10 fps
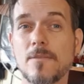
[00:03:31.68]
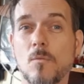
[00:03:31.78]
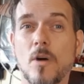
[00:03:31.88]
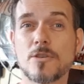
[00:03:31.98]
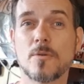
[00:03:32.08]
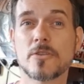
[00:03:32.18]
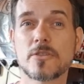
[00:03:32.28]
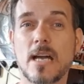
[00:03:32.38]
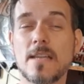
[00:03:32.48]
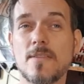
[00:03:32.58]
even want to
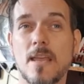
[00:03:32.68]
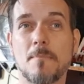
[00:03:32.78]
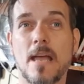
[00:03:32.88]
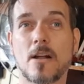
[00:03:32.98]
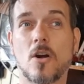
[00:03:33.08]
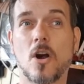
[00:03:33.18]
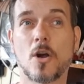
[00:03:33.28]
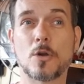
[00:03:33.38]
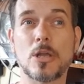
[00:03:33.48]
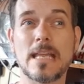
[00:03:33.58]
assign them that
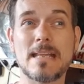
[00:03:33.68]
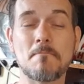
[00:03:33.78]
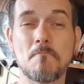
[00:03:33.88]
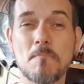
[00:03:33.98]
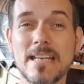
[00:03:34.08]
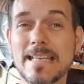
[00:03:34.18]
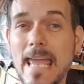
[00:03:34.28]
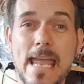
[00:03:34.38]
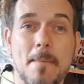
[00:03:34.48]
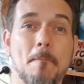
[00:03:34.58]
card
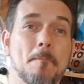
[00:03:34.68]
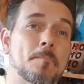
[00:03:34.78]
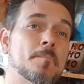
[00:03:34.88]
mid-game.